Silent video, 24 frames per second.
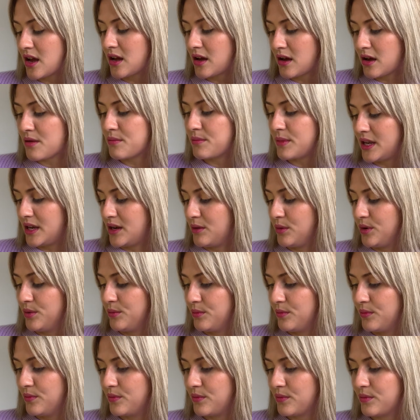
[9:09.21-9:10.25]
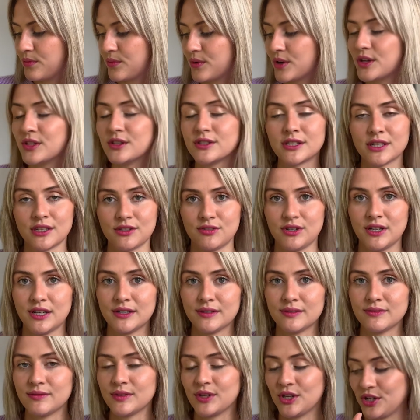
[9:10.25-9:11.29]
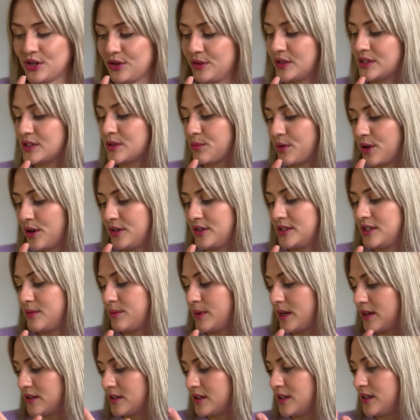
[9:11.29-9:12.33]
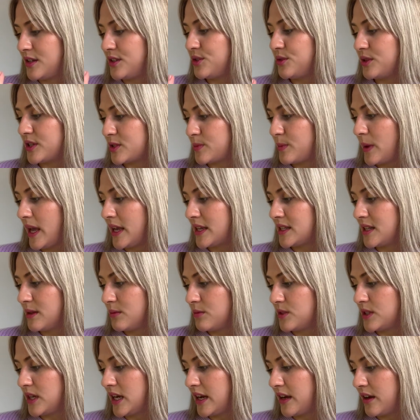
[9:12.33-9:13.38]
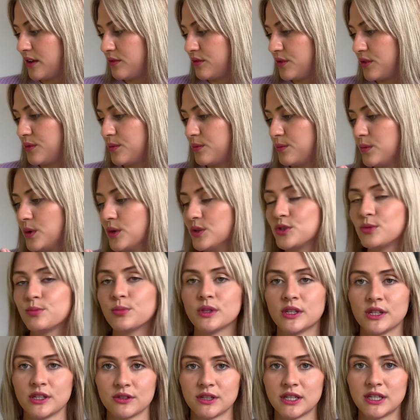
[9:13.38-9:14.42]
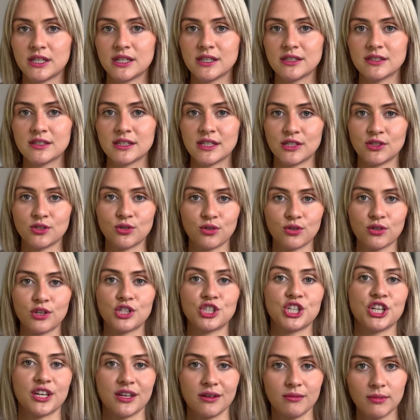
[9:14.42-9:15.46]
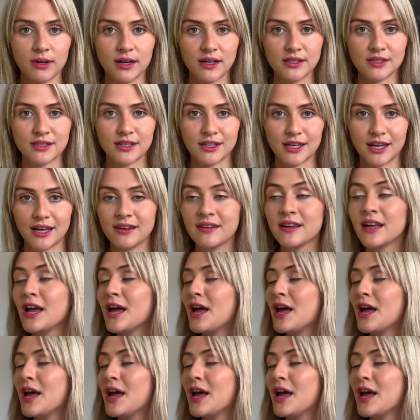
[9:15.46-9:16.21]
a minimum, considering, you know, it's a protein powder, you expect them to have multiple ingredients. It's not a chicken breast, okay?